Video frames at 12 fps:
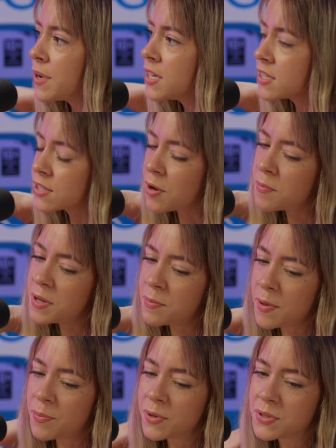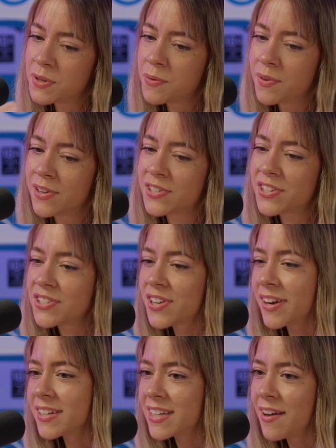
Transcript: but so many people do want to just shut it